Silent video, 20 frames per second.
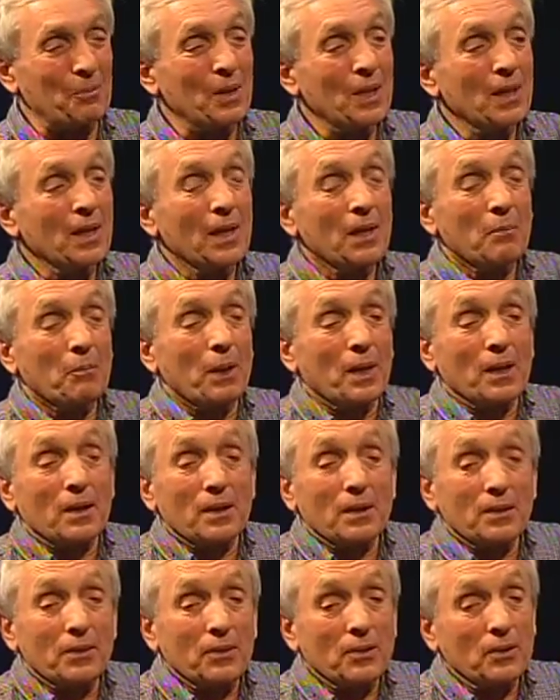Of course. But
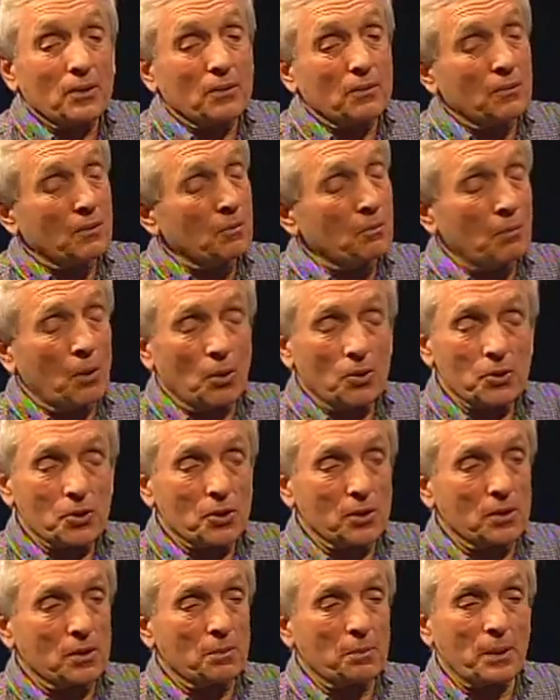yeah. you know,
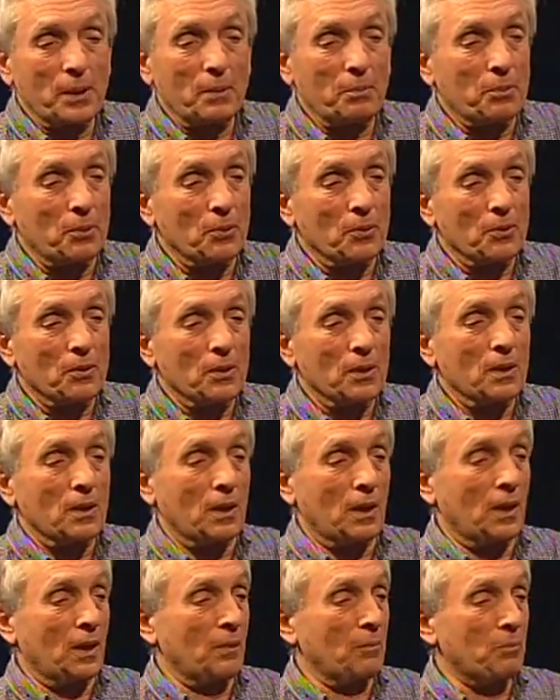most of the people
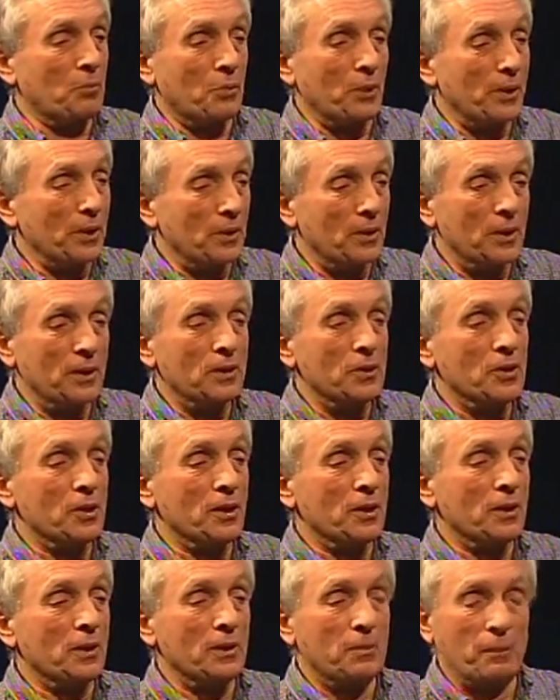uh, bring things
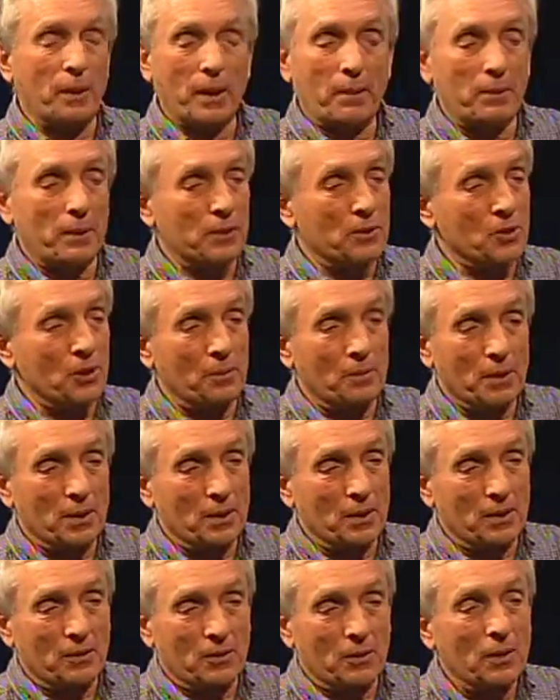in that maybe it's
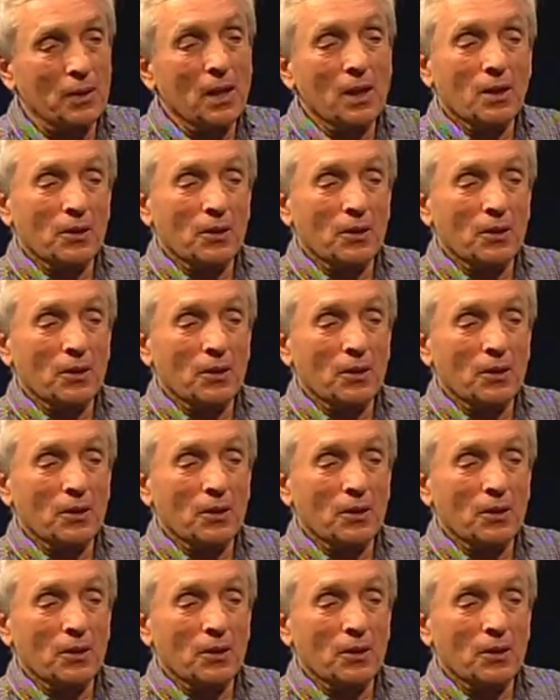something they're